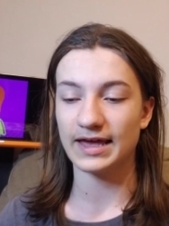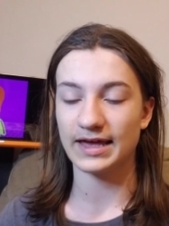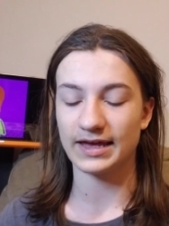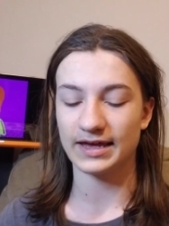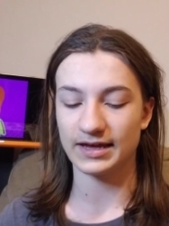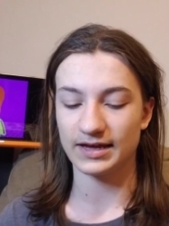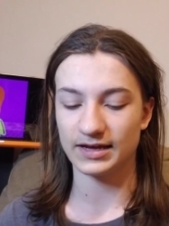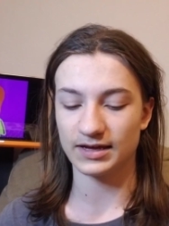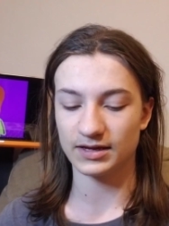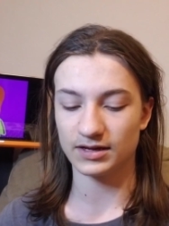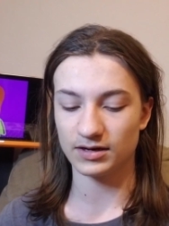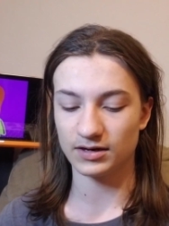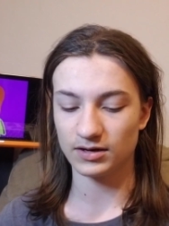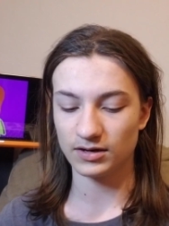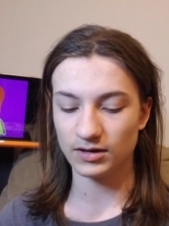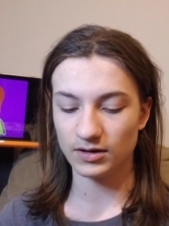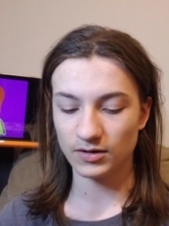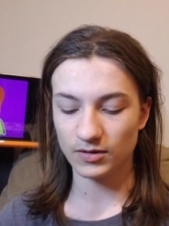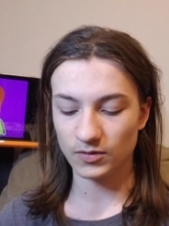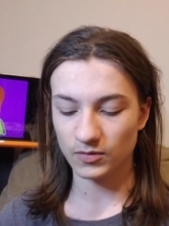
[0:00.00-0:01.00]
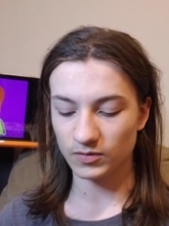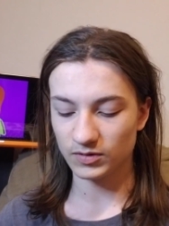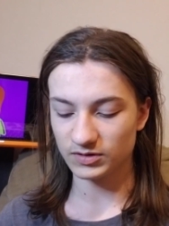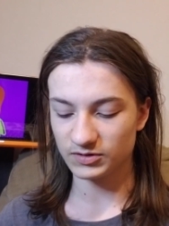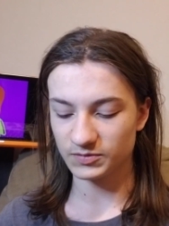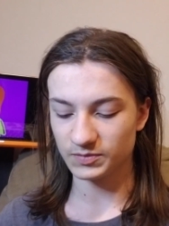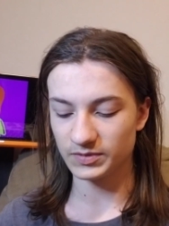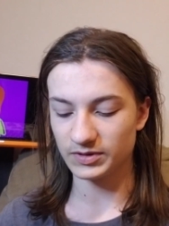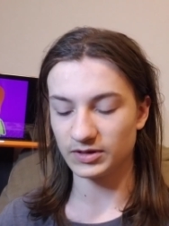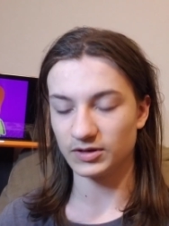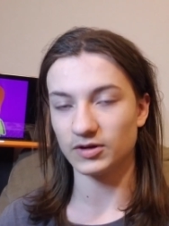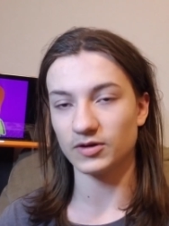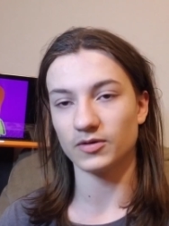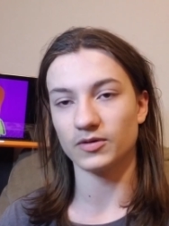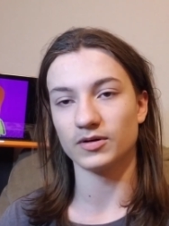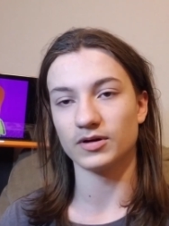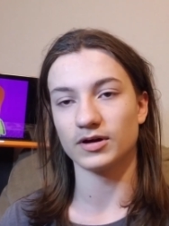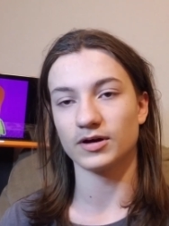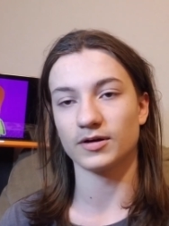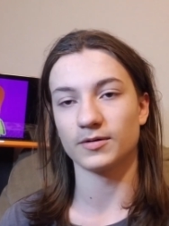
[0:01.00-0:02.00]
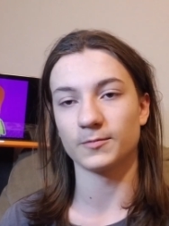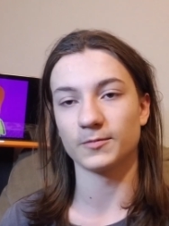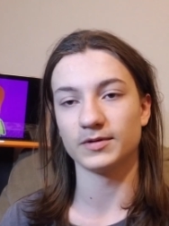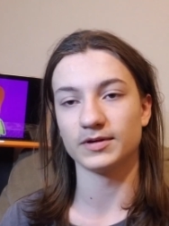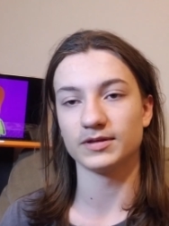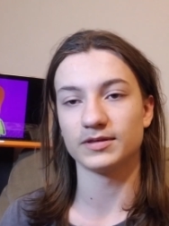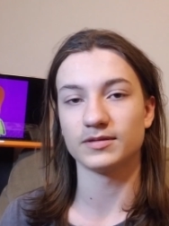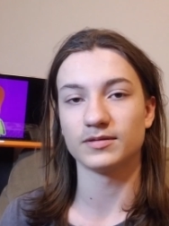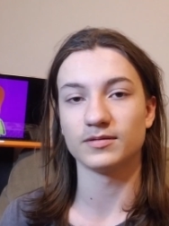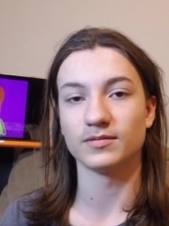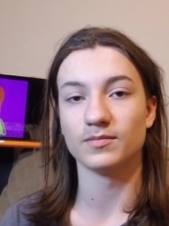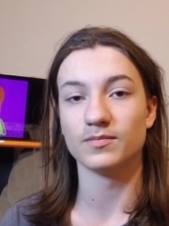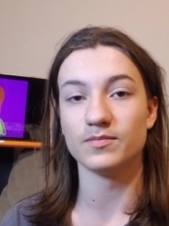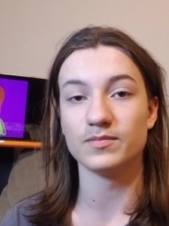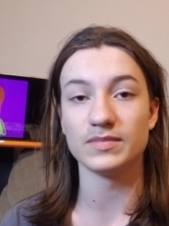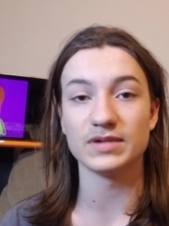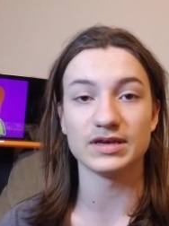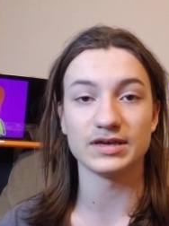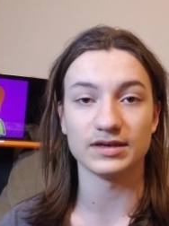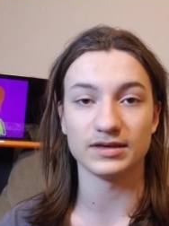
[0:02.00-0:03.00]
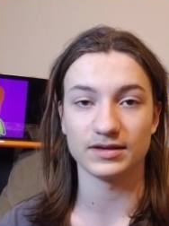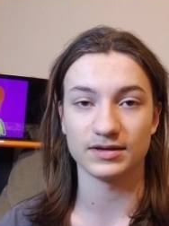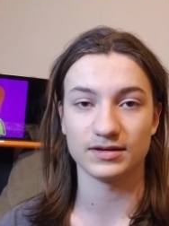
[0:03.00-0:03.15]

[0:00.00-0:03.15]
and what's been going on with me